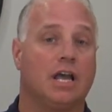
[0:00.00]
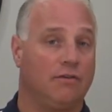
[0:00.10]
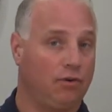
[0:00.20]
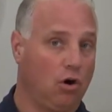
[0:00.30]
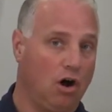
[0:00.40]

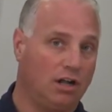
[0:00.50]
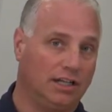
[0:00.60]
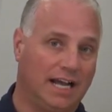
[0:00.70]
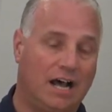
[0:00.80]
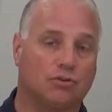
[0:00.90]
If you're
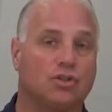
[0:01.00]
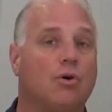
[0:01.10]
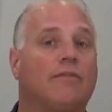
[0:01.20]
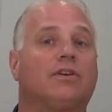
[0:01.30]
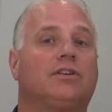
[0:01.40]
hauling out, do you
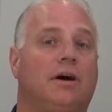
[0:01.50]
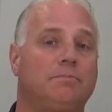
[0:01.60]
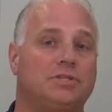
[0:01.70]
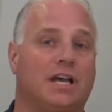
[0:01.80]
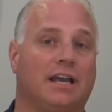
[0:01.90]
have your dump
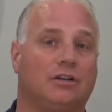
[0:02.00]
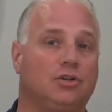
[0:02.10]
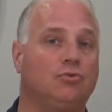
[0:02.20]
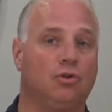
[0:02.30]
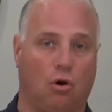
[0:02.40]
site? Do
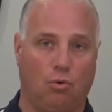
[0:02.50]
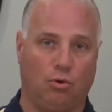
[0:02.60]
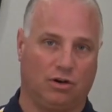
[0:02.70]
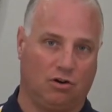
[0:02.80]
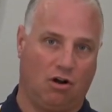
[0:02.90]
you know
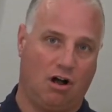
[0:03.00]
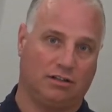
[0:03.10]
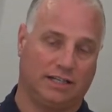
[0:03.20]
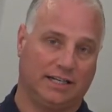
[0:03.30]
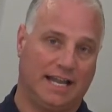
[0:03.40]
where you're
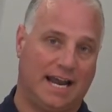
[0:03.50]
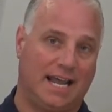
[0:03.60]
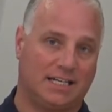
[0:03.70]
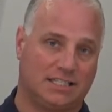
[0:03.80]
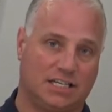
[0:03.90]
hauling that
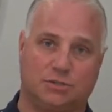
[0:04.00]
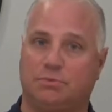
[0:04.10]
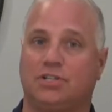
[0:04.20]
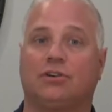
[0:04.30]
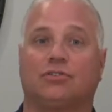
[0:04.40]
excess
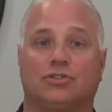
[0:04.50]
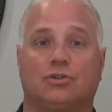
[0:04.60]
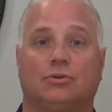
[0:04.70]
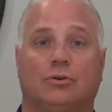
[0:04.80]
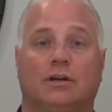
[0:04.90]
material
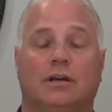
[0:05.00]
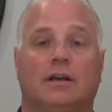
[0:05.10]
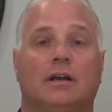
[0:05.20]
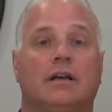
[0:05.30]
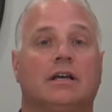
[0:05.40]
to?
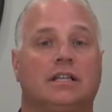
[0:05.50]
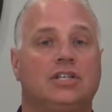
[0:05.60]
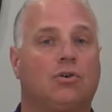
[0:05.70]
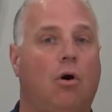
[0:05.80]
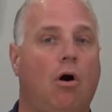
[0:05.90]

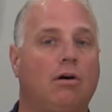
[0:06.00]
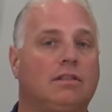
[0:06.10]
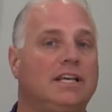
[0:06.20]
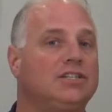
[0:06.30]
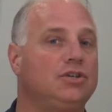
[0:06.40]
These are all
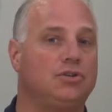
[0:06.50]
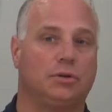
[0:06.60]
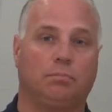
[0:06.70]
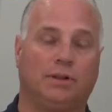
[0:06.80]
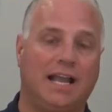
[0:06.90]
things you
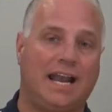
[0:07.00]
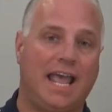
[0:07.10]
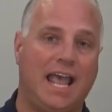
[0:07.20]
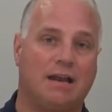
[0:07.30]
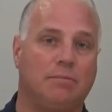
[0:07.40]
should plan
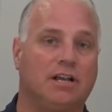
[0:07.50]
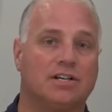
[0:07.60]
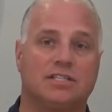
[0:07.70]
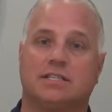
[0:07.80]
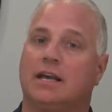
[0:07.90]
ahead
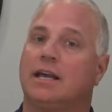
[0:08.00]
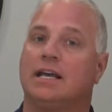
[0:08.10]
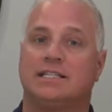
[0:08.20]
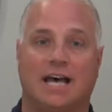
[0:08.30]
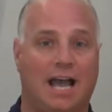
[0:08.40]
because
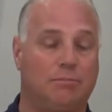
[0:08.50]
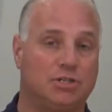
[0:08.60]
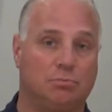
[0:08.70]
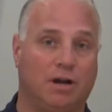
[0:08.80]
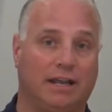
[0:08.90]
time
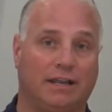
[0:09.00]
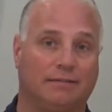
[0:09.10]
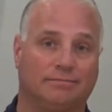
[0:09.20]
is money.